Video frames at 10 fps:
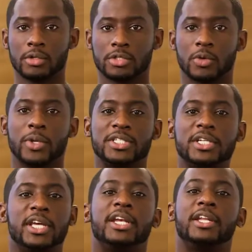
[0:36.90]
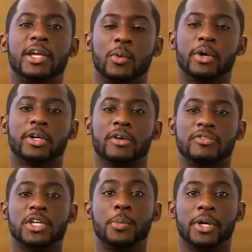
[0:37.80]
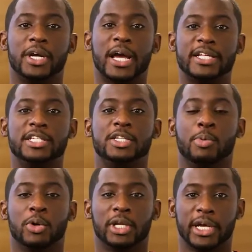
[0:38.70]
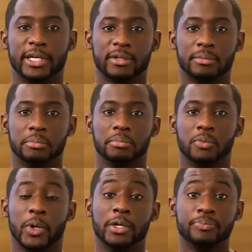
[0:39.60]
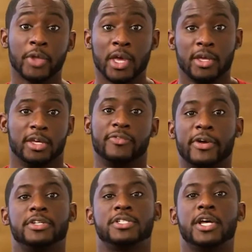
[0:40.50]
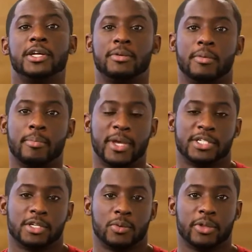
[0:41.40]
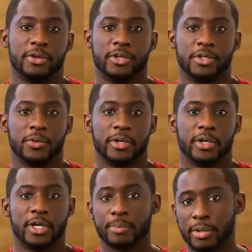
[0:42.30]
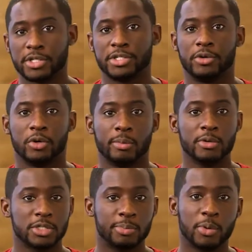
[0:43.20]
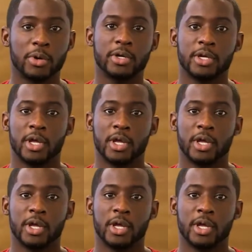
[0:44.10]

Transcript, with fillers: So what's the day-to-day -day work of someone in IT support like? Well, it varies a ton based on whether you're doing in-person or remote support